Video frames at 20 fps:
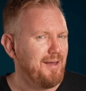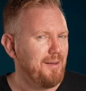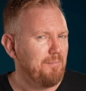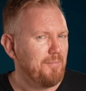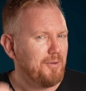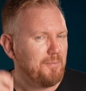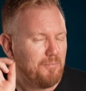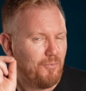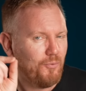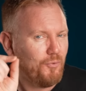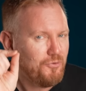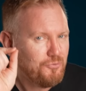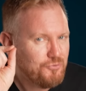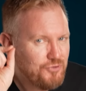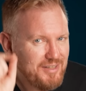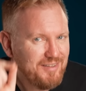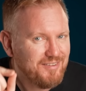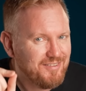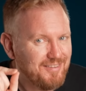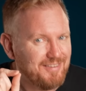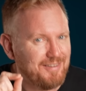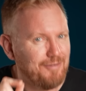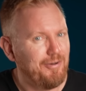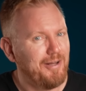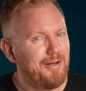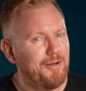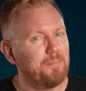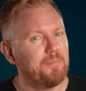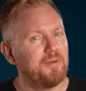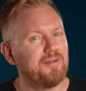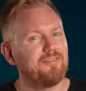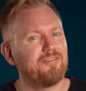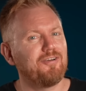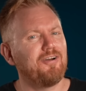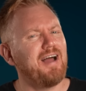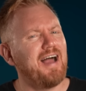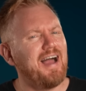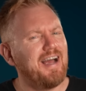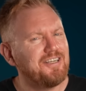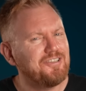But more recent developments
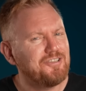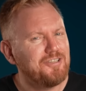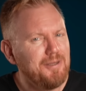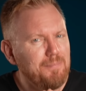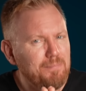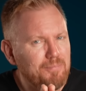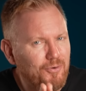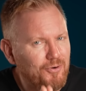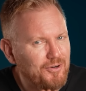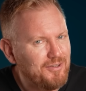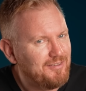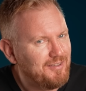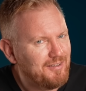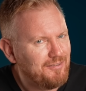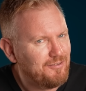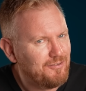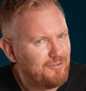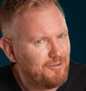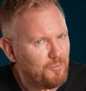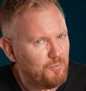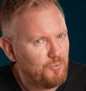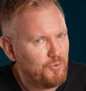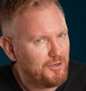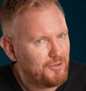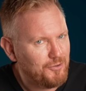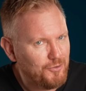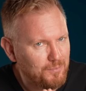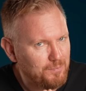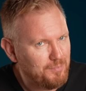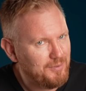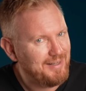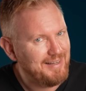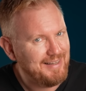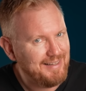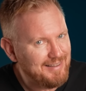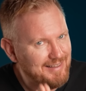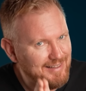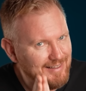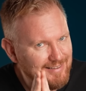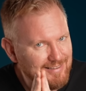are actually pointing somewhere
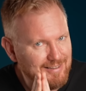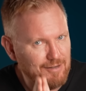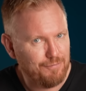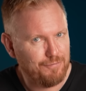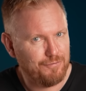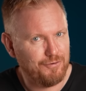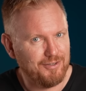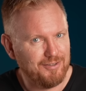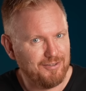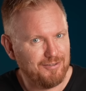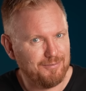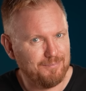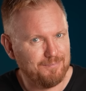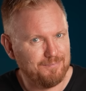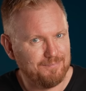completely different.